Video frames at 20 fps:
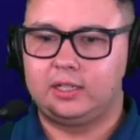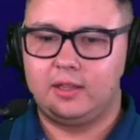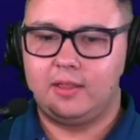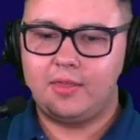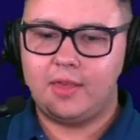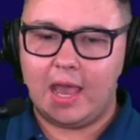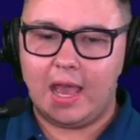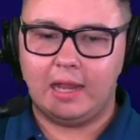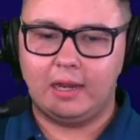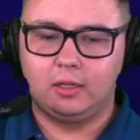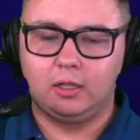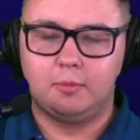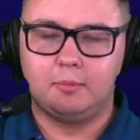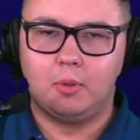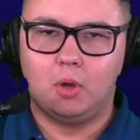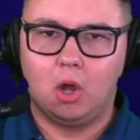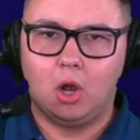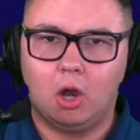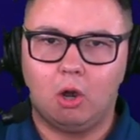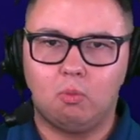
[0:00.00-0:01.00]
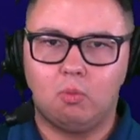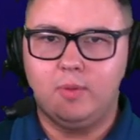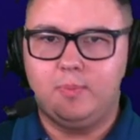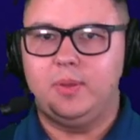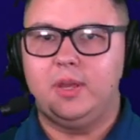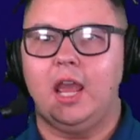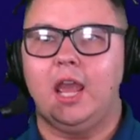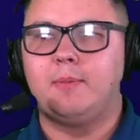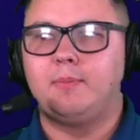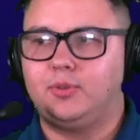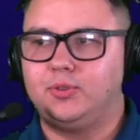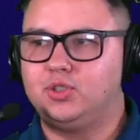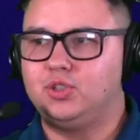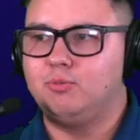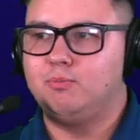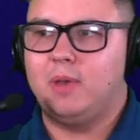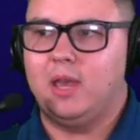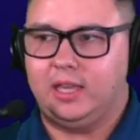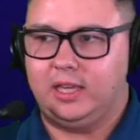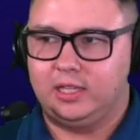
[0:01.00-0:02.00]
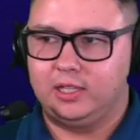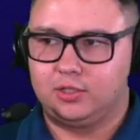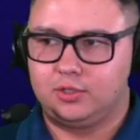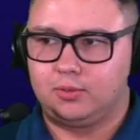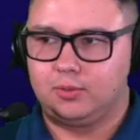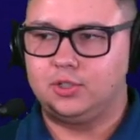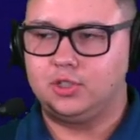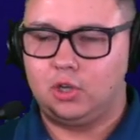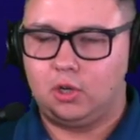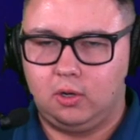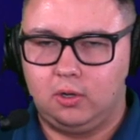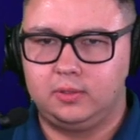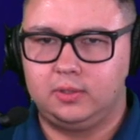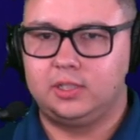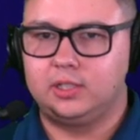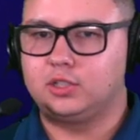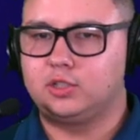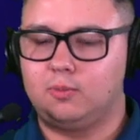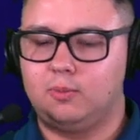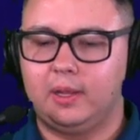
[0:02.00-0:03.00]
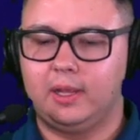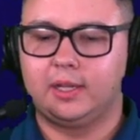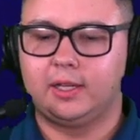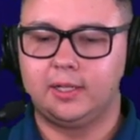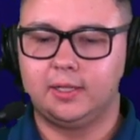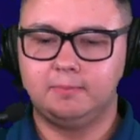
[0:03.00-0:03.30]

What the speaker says: that Lamar would be able to make his return this week.